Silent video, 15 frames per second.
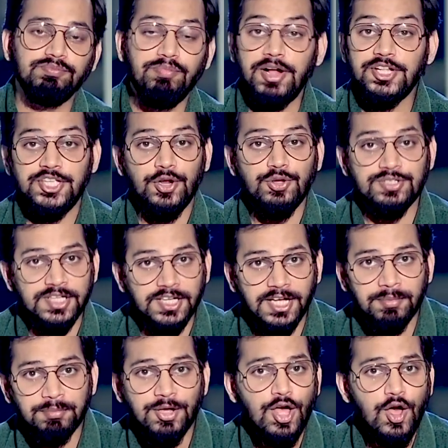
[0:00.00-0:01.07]
Bajirao
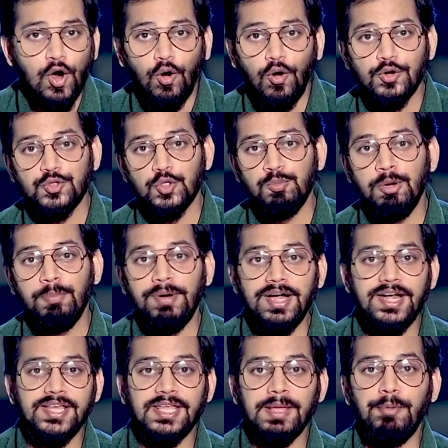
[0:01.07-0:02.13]
Singham aur Chulbul
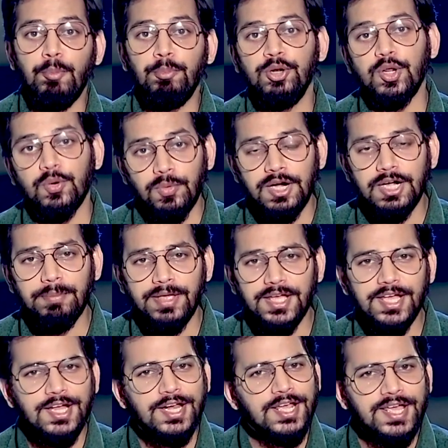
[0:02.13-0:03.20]
Pandey ke popular world mein
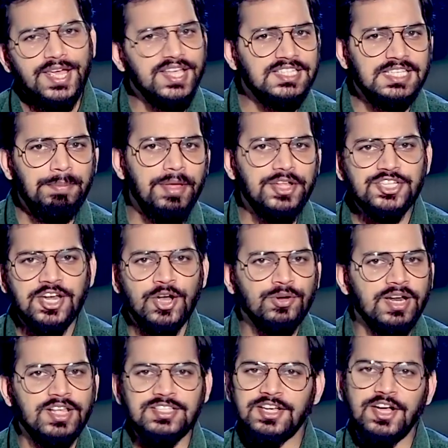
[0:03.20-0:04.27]
ACP Ajay
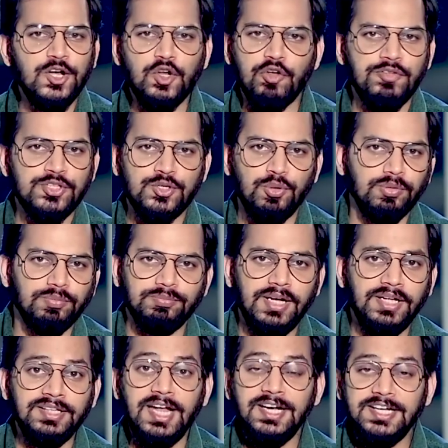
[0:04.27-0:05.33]
Rao has a cult of his own,
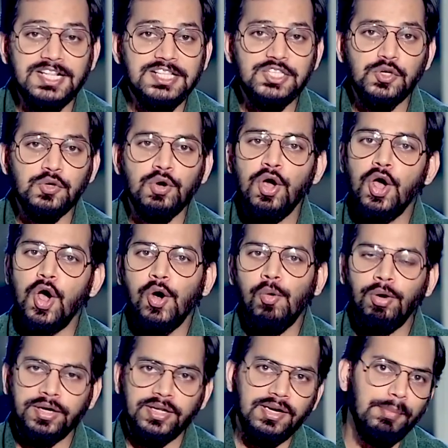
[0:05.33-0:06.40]
and that tells you
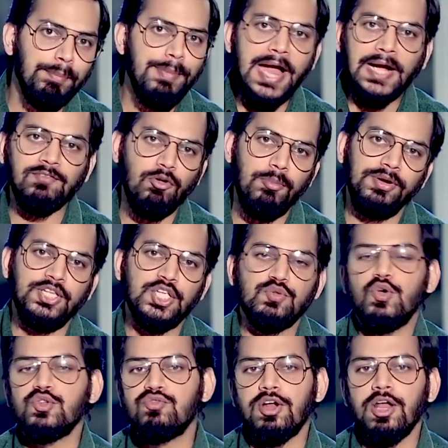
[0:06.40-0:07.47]
what an impact moment this
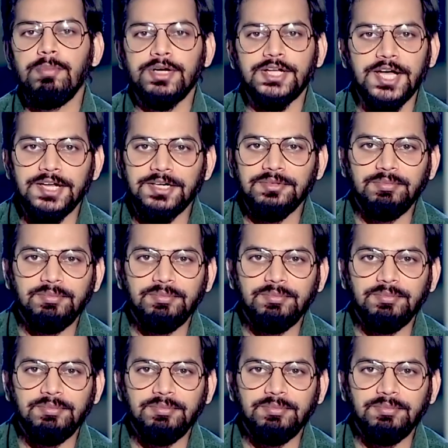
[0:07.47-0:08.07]
was for Aamir Khan.